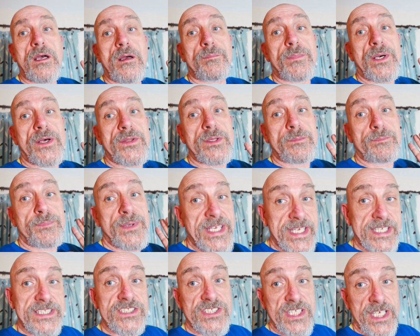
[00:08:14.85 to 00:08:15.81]
but the
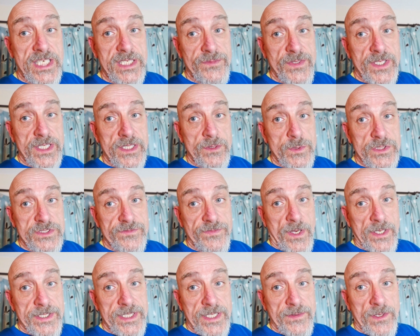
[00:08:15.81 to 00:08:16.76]
biggest saving was
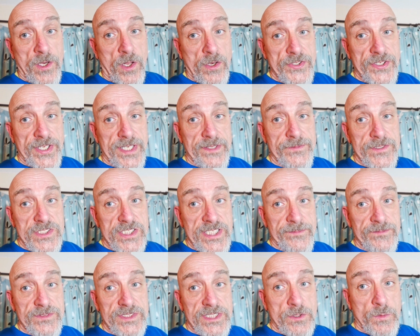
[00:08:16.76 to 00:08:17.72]
finding the holiday for
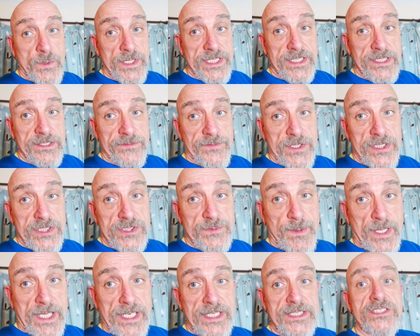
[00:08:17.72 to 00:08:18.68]
70 quid in the first
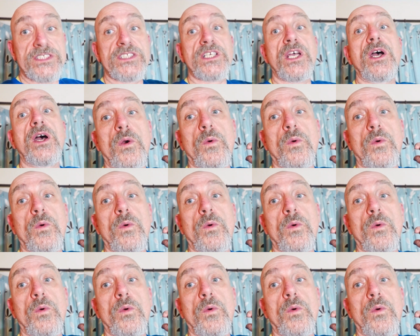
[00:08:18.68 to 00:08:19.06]
place,